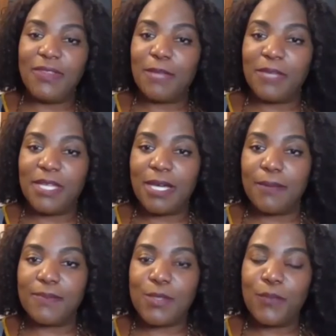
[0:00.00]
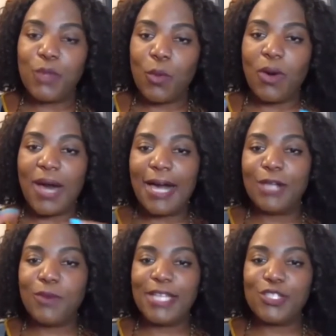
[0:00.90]
becomes, well, how
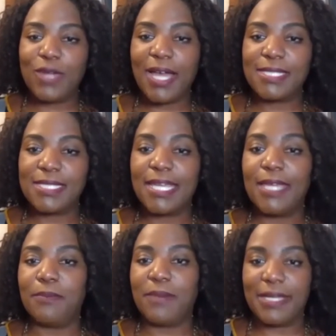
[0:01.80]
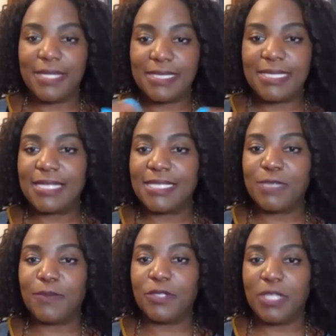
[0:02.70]
do I translate my consensus
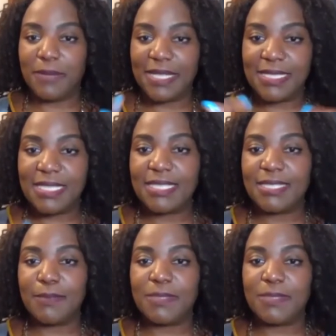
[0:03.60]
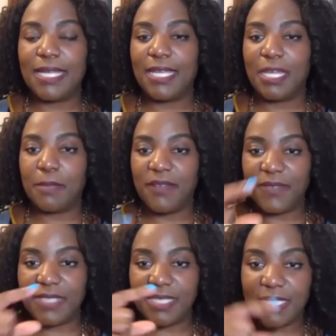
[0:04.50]
building, my systems thinking, and my
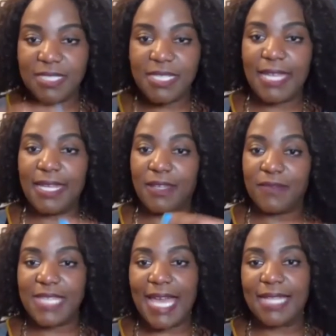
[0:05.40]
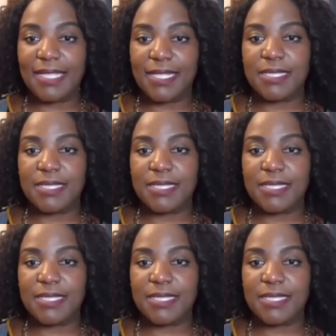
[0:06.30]
facilitating of talent